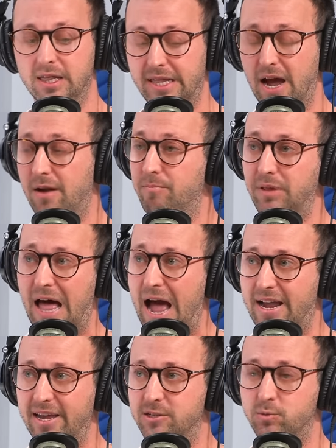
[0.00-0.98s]
Leon
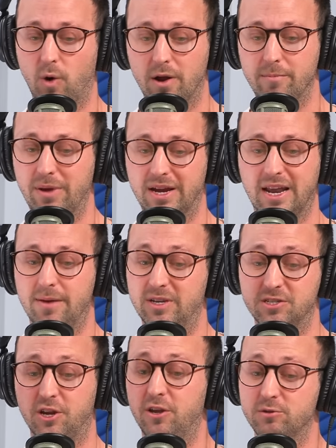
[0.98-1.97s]
Black is one big name.
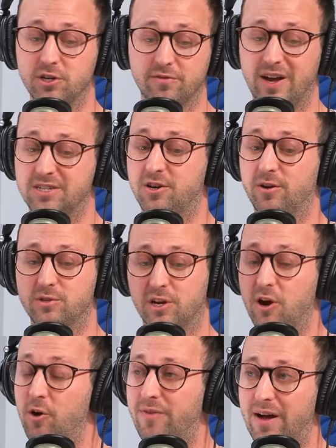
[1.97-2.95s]
He's a huge investor. He was a
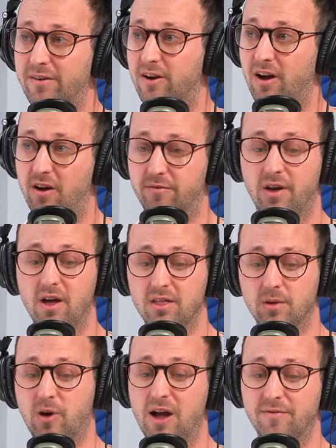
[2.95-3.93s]
co-founder of
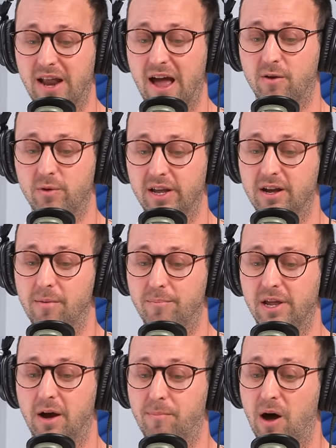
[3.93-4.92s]
the private equity
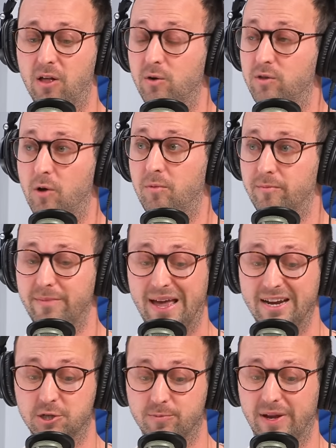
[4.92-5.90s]
company Apollo Global
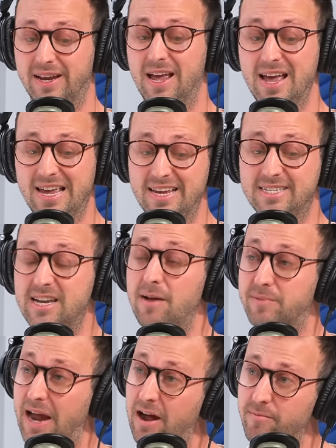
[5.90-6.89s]
Management. He
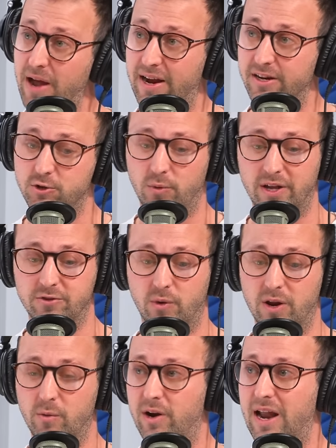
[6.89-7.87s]
stepped down back in
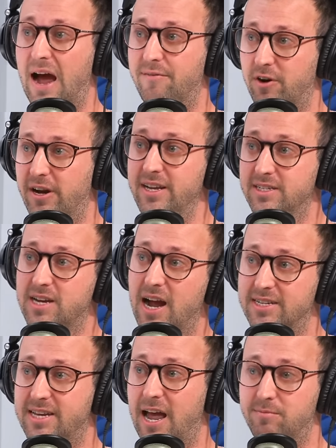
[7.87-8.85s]
2021 after his
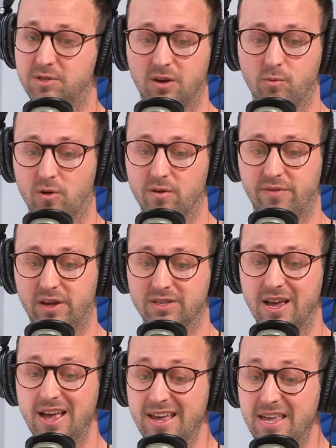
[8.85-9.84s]
ties to Epstein were
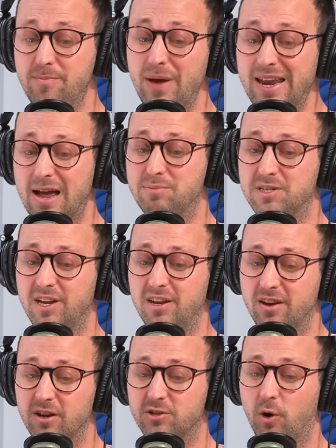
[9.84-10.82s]
revealed. He paid
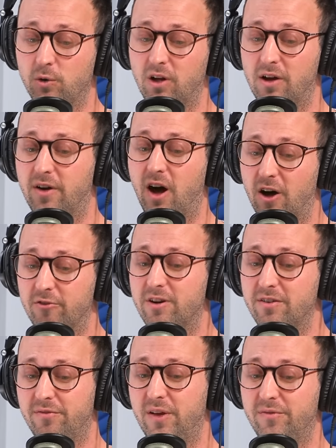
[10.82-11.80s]
Epstein a total of
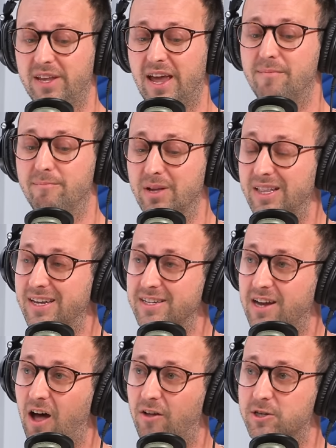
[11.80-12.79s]
158 million
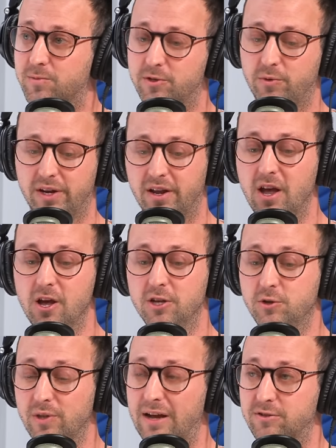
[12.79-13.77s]
dollars between
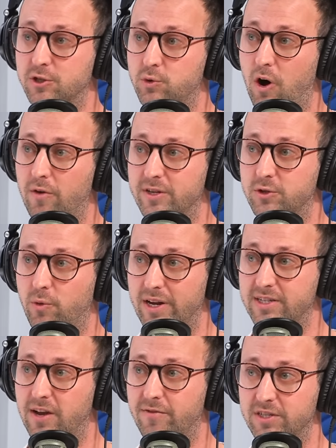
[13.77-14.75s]
2012 and
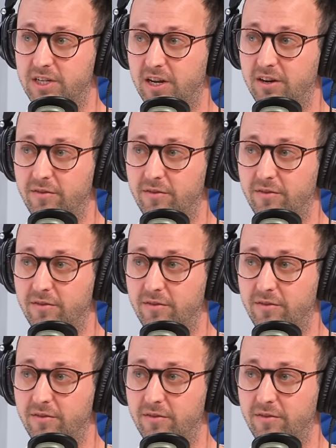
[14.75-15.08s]
2017